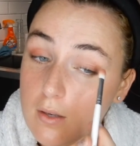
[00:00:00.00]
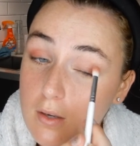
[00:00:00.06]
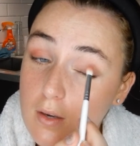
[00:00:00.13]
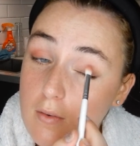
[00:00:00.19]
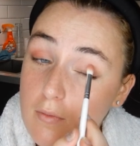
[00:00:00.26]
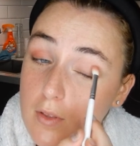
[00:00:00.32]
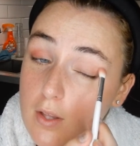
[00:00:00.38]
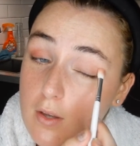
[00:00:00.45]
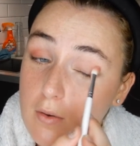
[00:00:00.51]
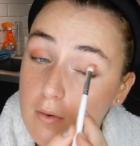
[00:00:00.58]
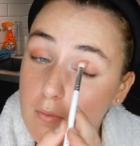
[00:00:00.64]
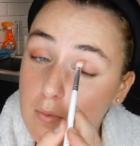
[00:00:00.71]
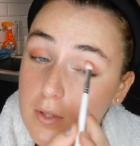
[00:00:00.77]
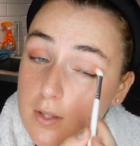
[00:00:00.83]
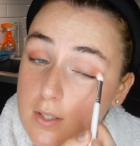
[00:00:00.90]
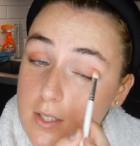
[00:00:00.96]
even though
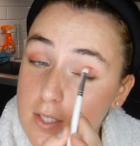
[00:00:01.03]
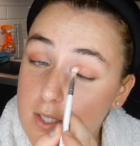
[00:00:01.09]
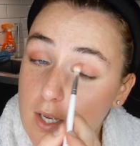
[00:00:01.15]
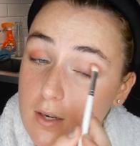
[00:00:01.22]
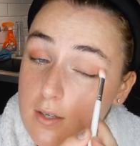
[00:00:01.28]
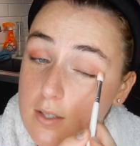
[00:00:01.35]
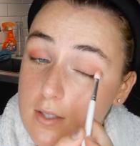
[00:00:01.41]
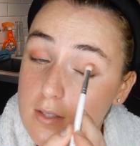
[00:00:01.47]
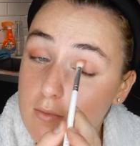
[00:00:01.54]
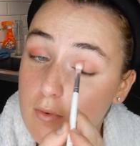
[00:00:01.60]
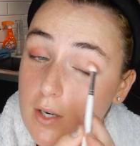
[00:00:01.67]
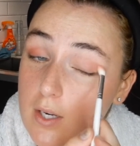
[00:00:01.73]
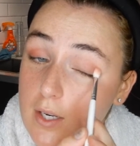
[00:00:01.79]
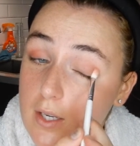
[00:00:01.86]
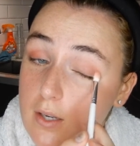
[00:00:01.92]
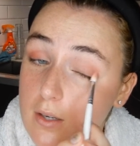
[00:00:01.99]
with discount it's
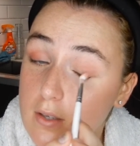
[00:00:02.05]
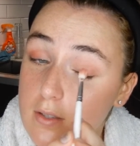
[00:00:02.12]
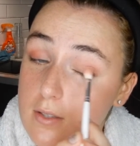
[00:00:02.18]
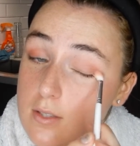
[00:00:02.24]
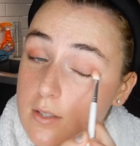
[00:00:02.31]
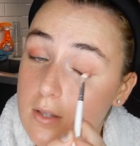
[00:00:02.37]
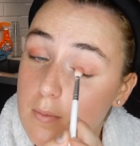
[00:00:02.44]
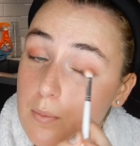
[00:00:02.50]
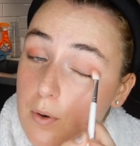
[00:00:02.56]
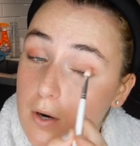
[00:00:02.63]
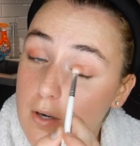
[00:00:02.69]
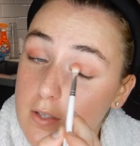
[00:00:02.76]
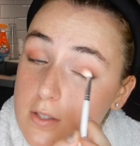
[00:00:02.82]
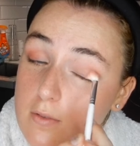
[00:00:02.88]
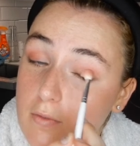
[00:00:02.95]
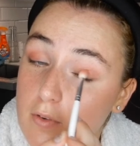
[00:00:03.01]
really good, the
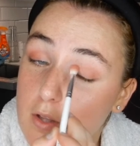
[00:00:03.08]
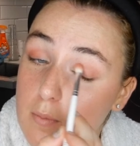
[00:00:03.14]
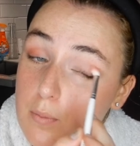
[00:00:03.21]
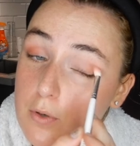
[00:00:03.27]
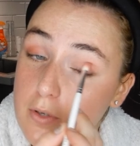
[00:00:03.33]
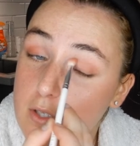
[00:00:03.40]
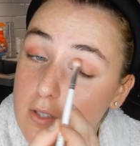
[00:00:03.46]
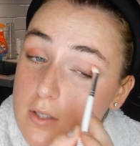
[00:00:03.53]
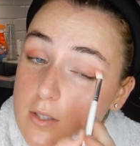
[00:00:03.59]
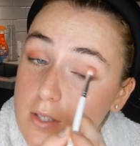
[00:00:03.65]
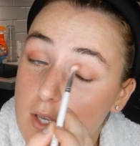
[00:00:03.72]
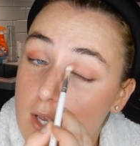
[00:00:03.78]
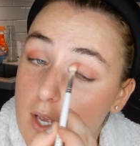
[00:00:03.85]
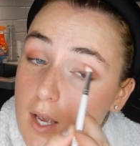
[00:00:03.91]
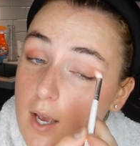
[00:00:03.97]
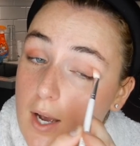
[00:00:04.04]
price for the
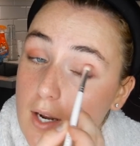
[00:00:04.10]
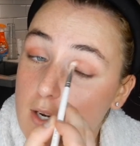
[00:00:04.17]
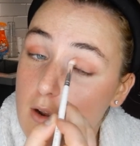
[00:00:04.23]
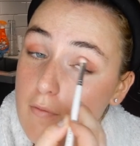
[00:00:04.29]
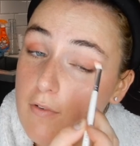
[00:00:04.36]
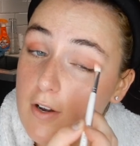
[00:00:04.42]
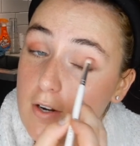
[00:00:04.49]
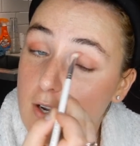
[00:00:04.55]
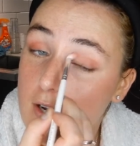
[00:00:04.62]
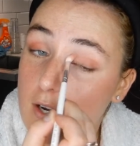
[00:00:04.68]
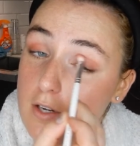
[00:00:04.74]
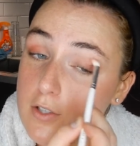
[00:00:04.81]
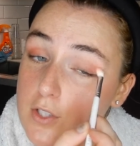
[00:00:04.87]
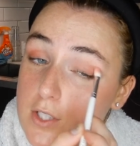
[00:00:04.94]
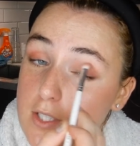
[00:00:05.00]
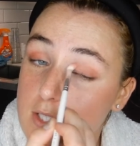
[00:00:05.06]
products, and I feel like I
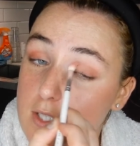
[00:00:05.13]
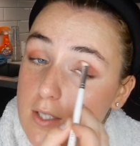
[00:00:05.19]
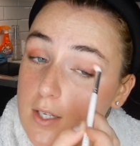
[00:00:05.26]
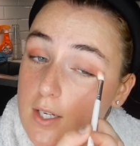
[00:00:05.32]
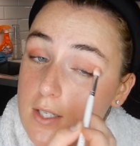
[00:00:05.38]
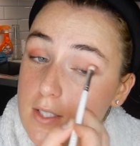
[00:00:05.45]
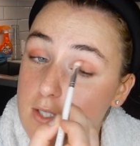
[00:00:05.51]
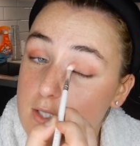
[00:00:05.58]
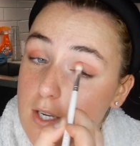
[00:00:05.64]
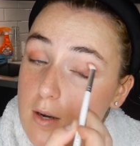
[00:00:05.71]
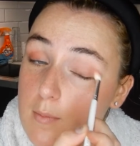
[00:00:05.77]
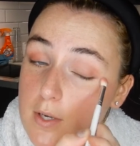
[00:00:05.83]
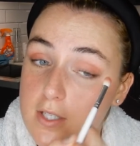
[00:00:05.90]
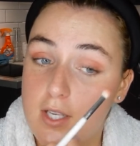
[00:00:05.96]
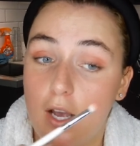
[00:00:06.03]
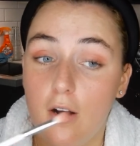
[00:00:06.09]
just need to tell
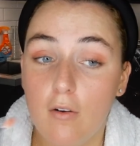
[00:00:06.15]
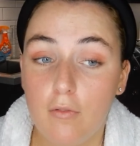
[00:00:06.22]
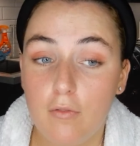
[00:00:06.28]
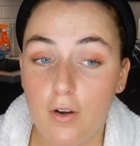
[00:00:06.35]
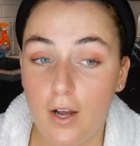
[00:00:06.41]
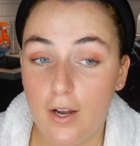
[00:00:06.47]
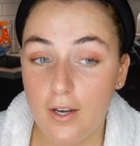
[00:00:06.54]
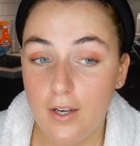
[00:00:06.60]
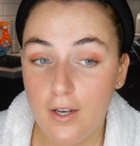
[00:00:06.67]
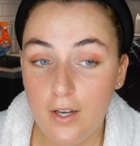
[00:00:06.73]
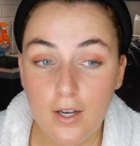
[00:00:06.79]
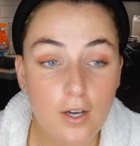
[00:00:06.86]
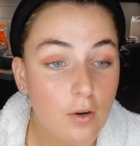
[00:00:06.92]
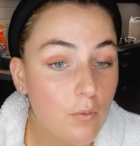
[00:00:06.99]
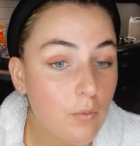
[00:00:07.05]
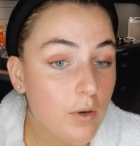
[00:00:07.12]
myself, like,
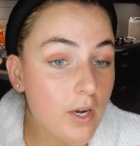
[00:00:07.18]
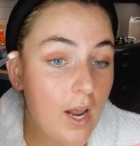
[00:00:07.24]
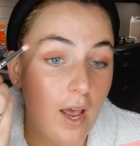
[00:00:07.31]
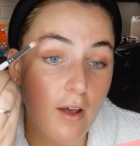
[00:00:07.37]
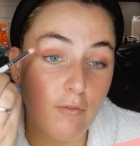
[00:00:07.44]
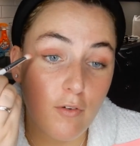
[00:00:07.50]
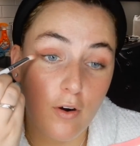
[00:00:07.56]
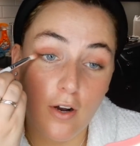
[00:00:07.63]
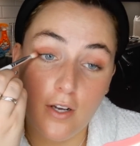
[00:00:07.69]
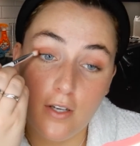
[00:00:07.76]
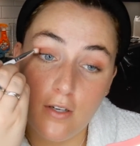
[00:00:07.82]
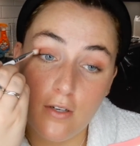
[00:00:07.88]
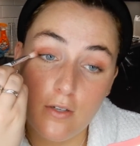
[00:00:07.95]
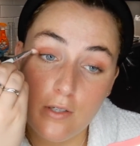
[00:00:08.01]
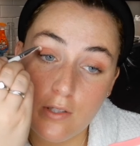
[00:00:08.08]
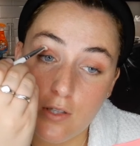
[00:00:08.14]
whenever I
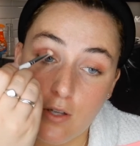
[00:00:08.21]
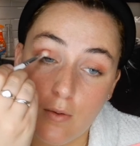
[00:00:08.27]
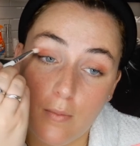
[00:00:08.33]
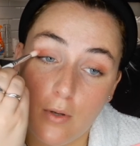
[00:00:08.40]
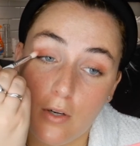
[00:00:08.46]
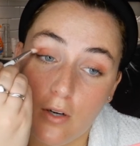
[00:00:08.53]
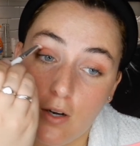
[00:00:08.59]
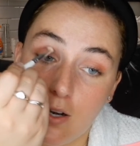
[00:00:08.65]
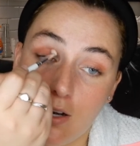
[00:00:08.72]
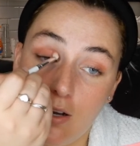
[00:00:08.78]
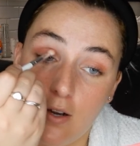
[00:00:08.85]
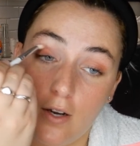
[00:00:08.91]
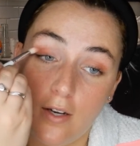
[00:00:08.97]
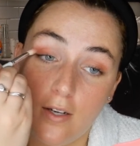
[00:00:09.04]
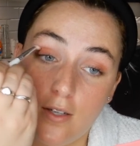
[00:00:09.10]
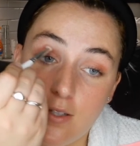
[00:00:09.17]
use them on a
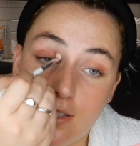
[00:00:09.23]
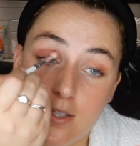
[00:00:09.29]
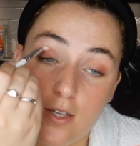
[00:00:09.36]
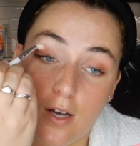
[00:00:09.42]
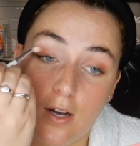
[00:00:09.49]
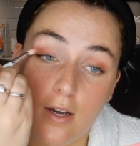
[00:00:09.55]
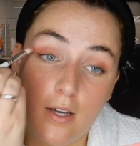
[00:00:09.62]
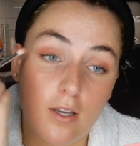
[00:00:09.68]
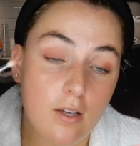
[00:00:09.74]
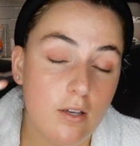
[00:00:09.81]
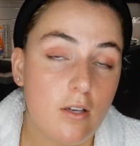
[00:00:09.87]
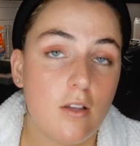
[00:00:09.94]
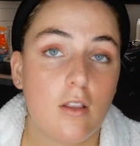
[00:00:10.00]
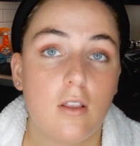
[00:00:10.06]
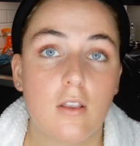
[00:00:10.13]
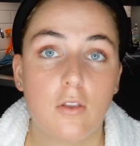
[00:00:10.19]
client, it's like
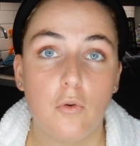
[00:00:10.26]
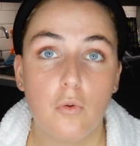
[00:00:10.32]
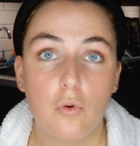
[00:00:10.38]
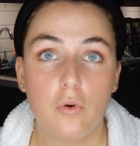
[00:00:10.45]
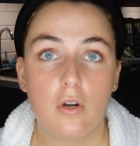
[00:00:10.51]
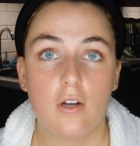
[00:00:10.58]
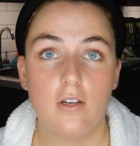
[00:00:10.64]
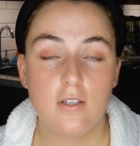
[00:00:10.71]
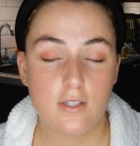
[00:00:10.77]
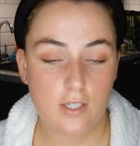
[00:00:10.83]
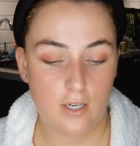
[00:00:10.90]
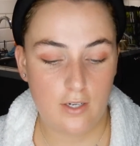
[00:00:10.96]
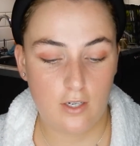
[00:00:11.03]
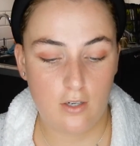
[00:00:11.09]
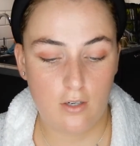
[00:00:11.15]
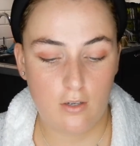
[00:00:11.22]
thoughtless,
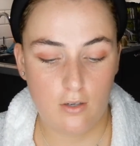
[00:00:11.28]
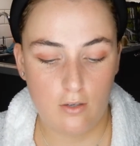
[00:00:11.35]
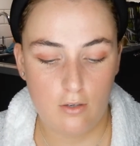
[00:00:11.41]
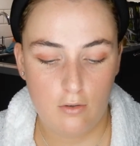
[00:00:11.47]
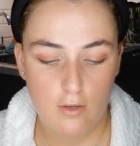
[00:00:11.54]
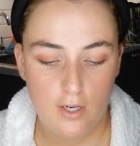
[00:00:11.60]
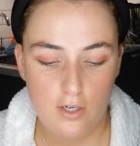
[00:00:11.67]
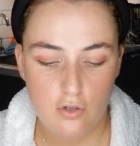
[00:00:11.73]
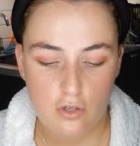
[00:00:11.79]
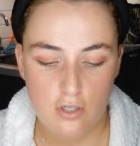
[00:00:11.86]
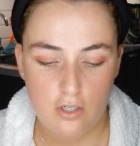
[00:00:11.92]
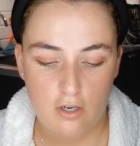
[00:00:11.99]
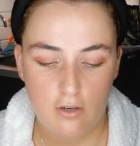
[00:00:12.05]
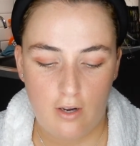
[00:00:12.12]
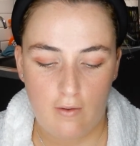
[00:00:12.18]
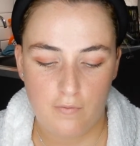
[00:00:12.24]
like you literally
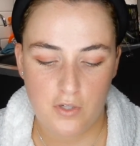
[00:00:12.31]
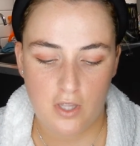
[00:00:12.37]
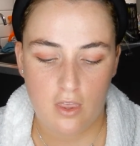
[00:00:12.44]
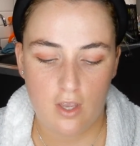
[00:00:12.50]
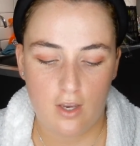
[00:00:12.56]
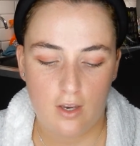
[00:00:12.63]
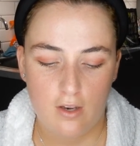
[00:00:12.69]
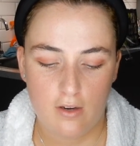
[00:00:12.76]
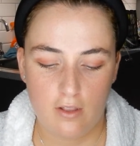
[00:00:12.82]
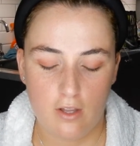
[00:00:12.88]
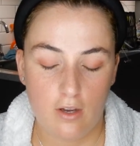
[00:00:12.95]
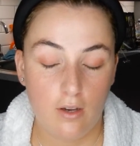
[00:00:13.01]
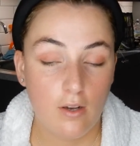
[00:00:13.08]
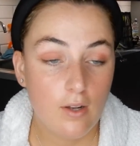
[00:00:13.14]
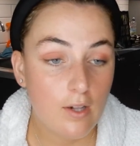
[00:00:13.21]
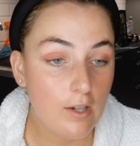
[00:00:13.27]
don't have to think, and
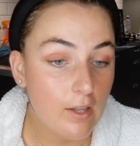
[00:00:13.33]
the